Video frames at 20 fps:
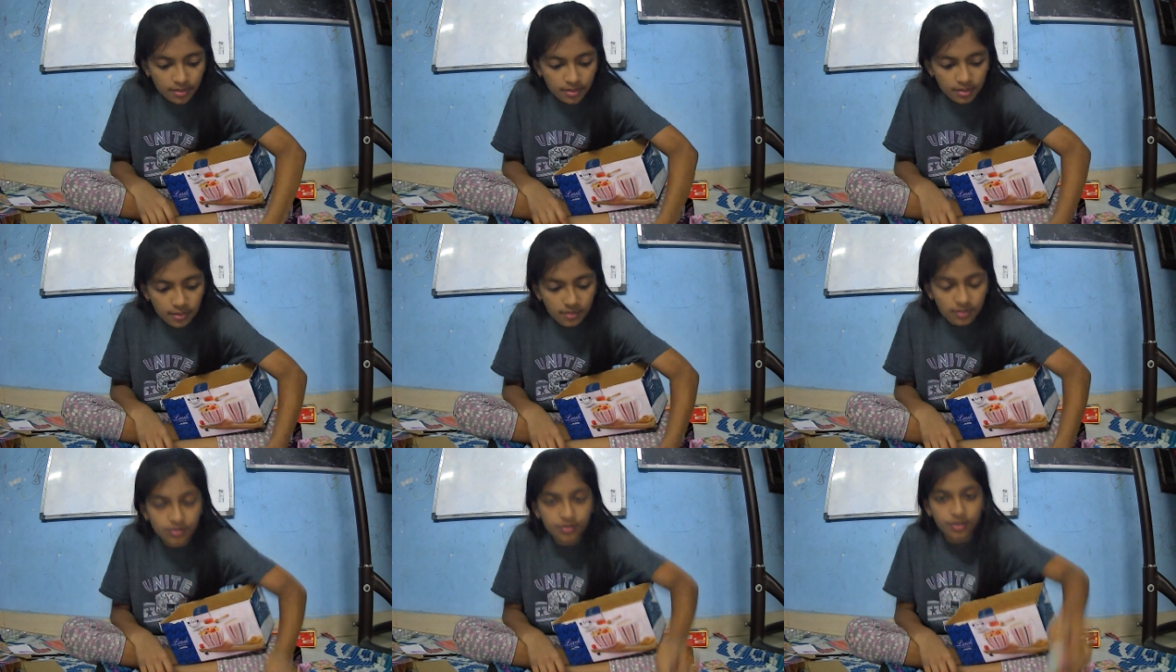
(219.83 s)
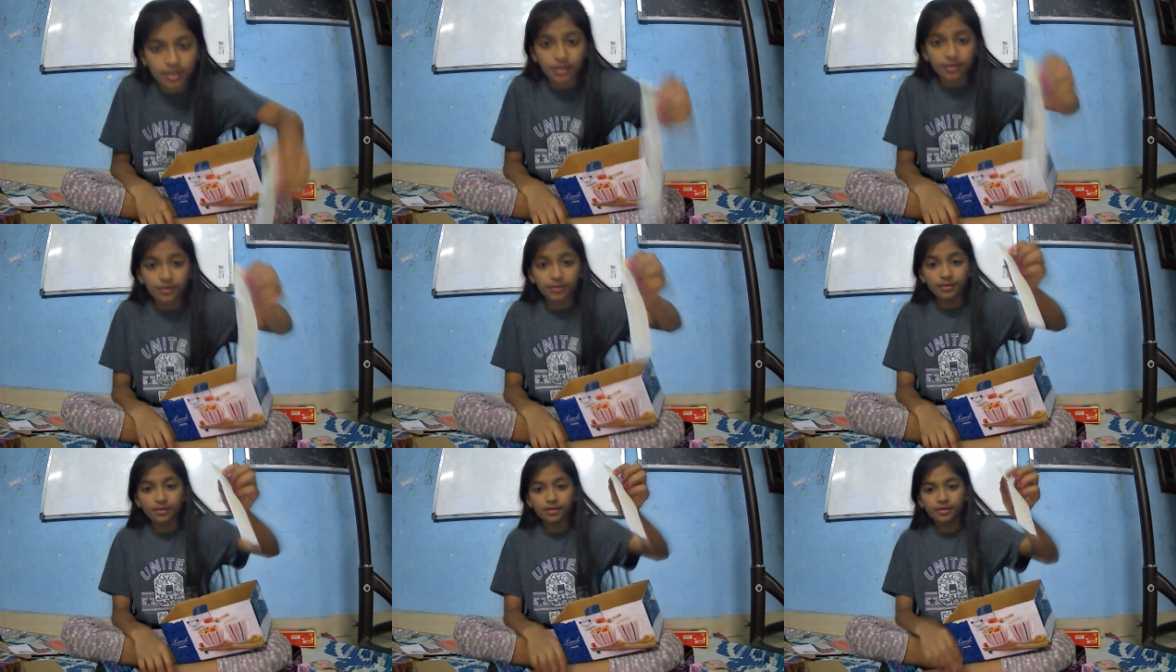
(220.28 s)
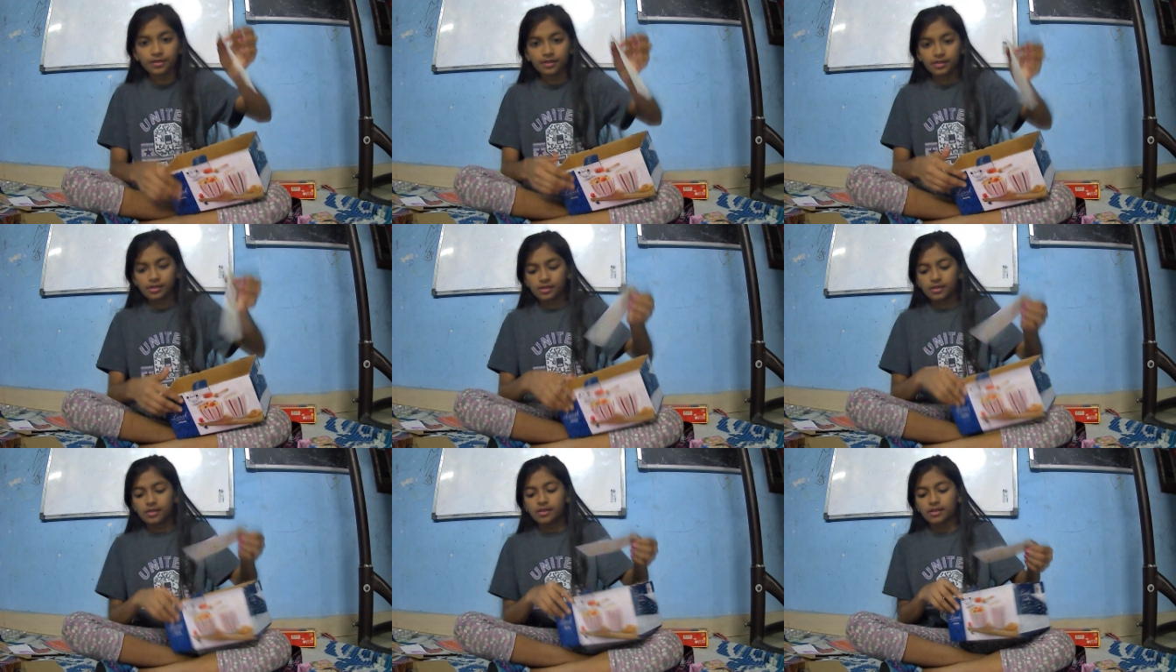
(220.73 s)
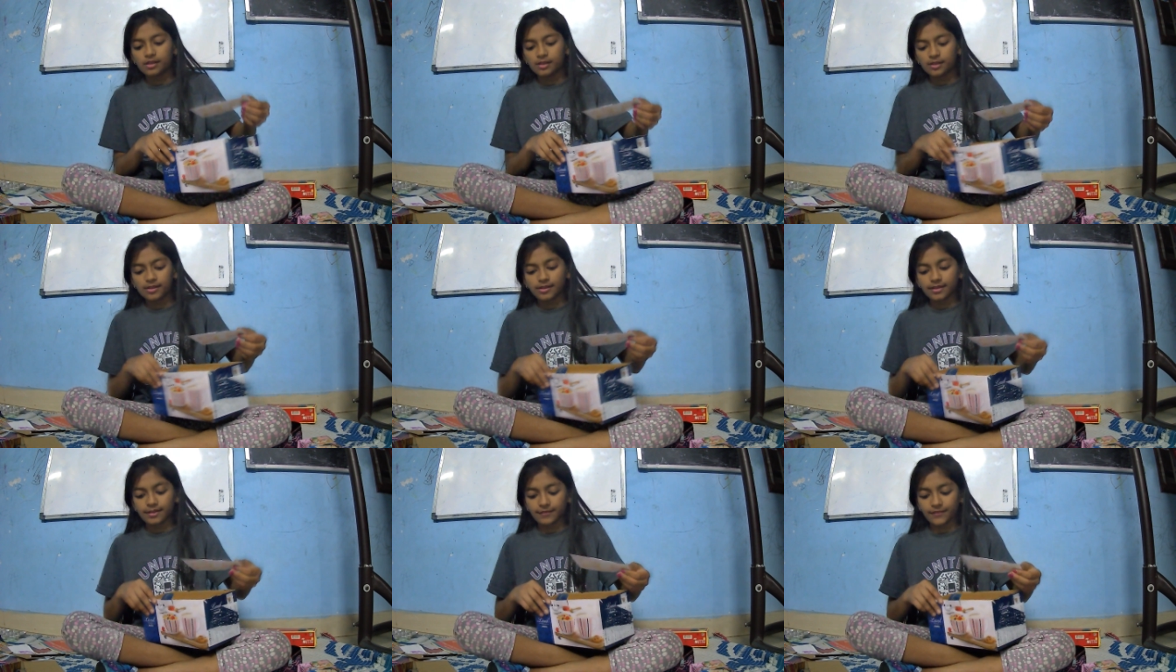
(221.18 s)
So now
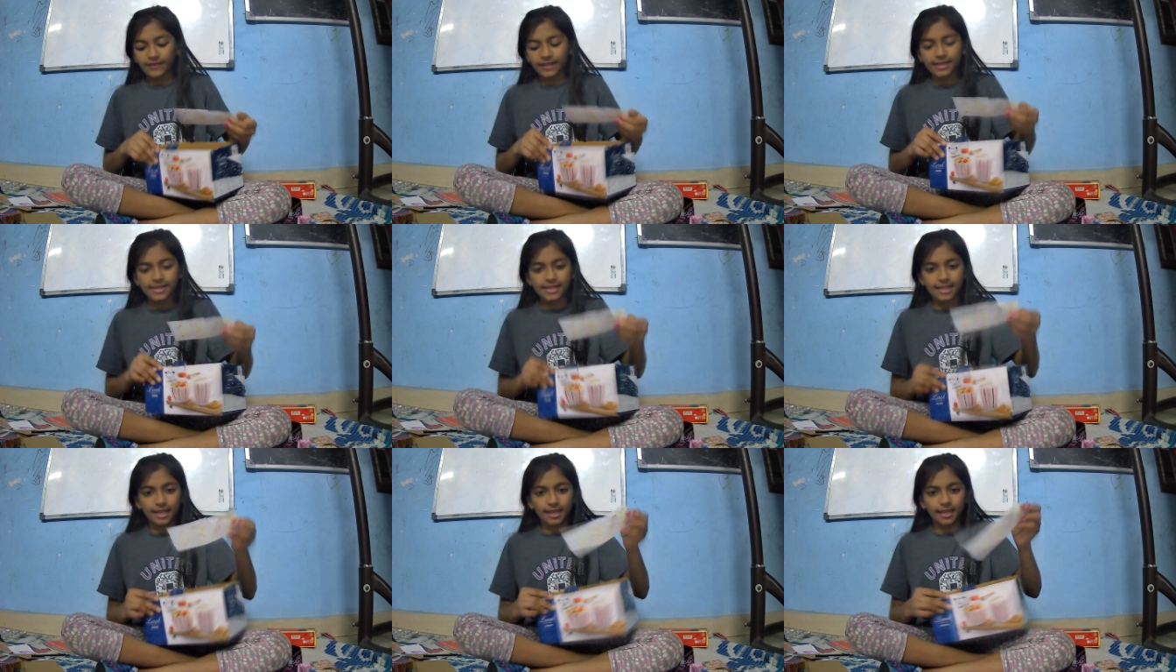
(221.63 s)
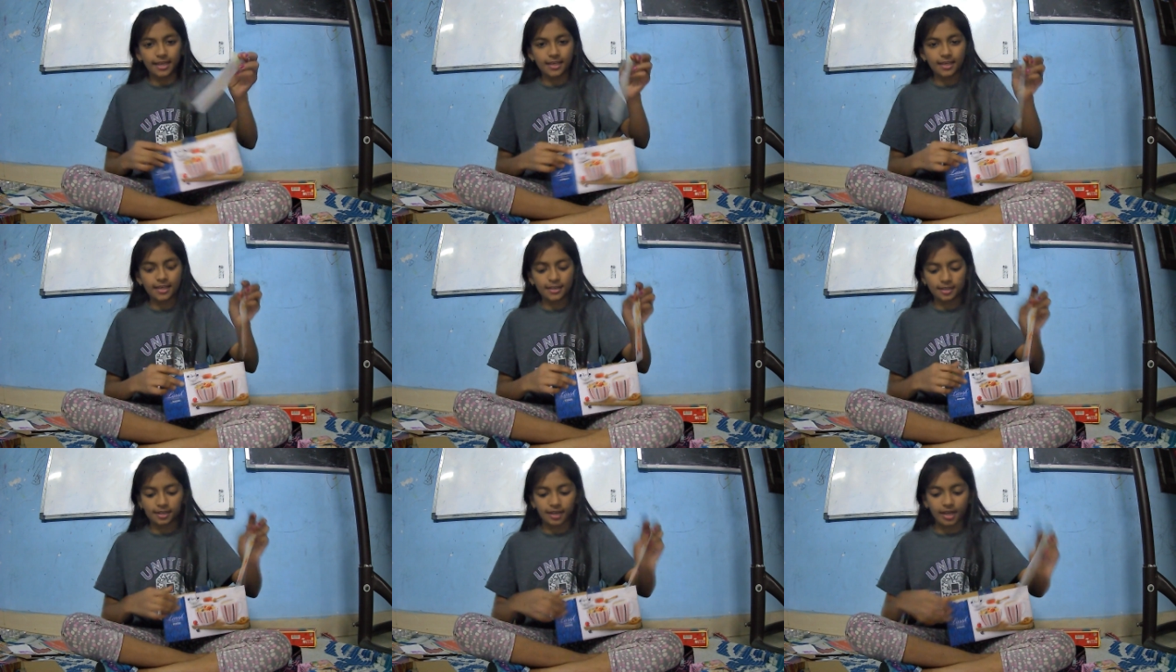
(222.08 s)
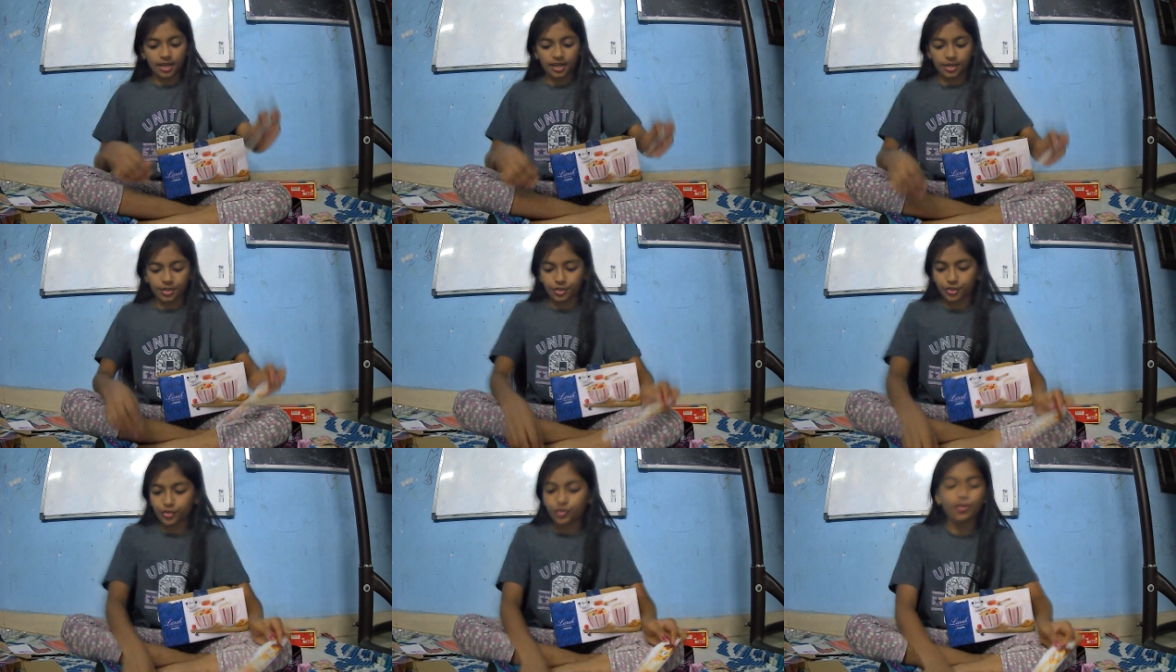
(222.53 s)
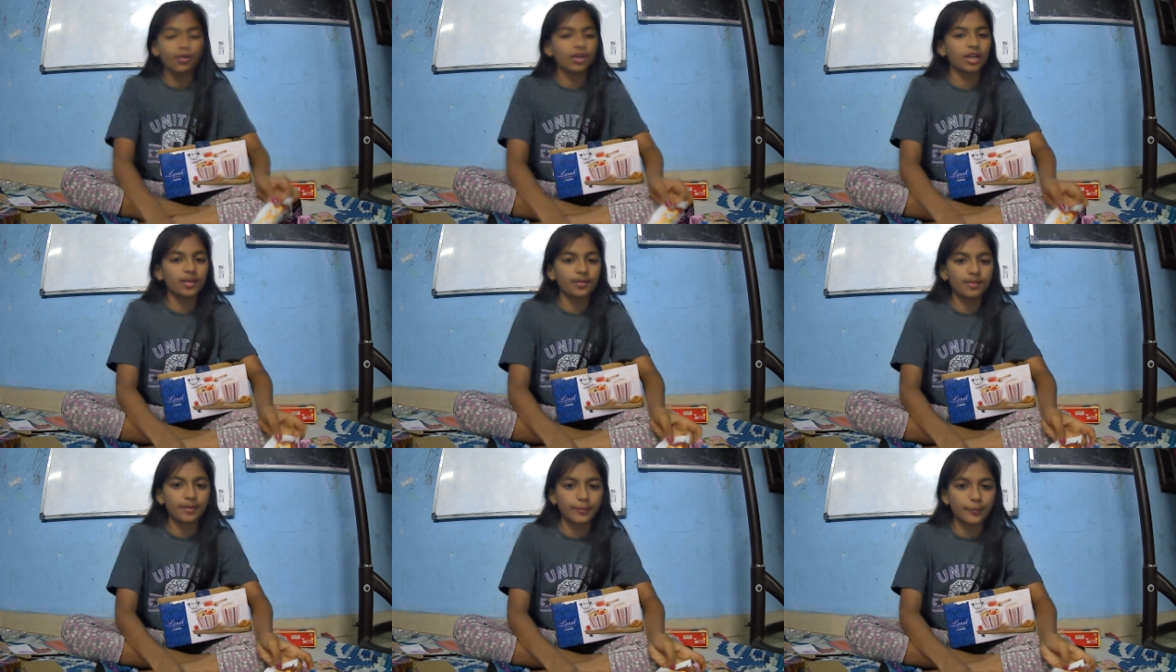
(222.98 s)
we are taking our
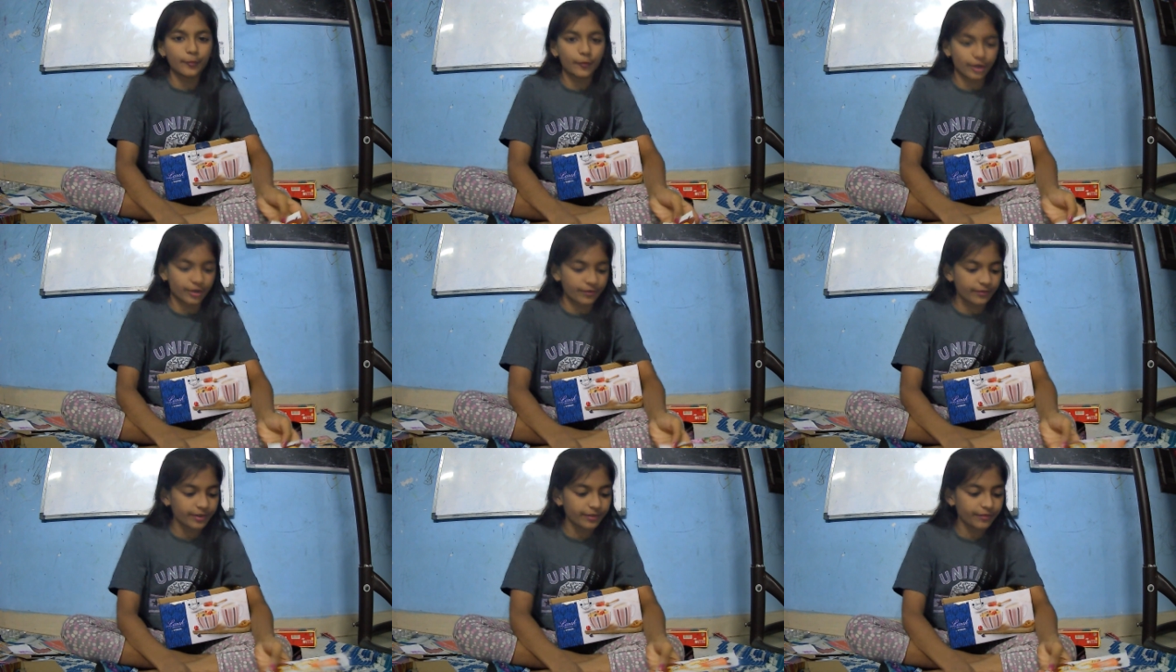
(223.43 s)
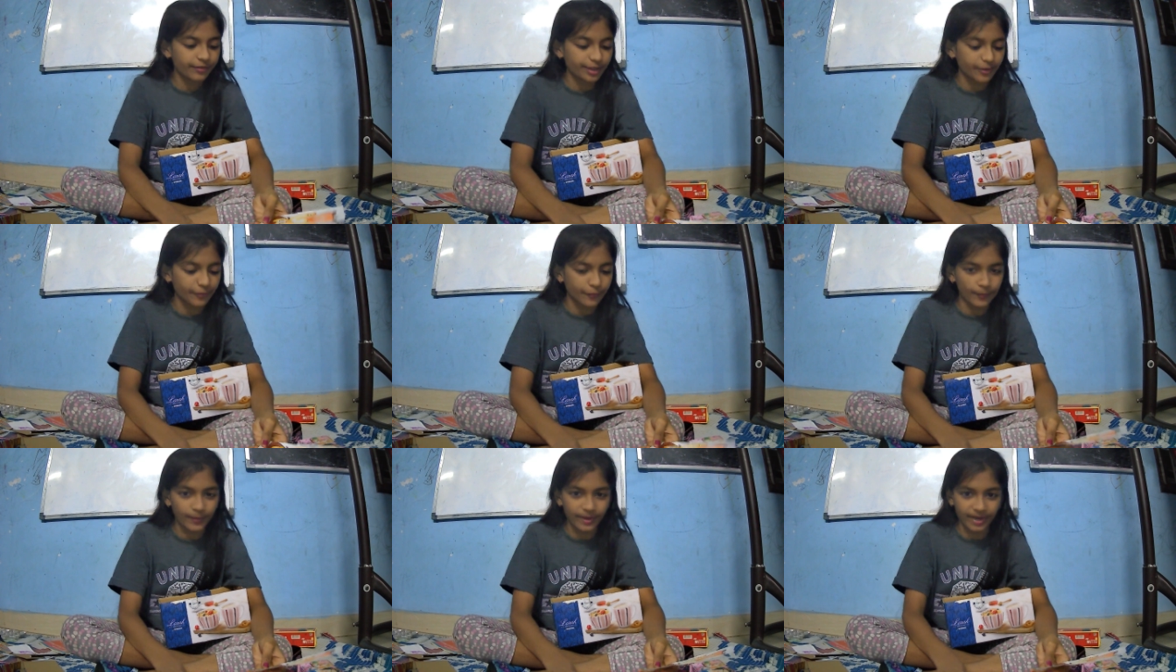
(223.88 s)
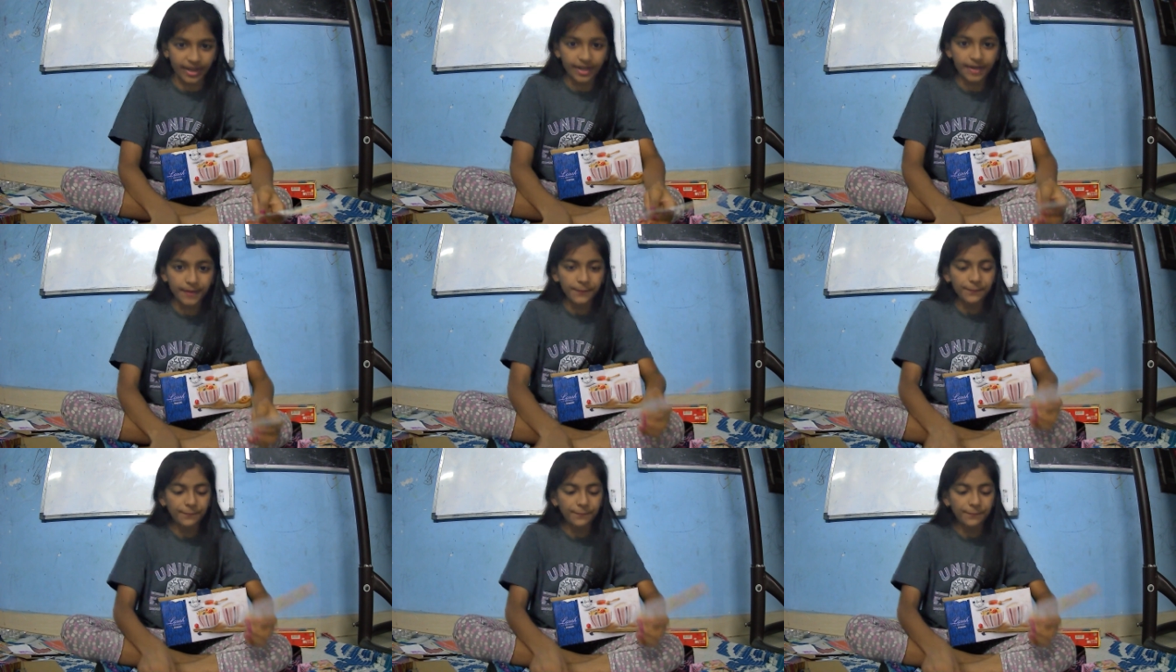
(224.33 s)
chota bean, whatever we have made,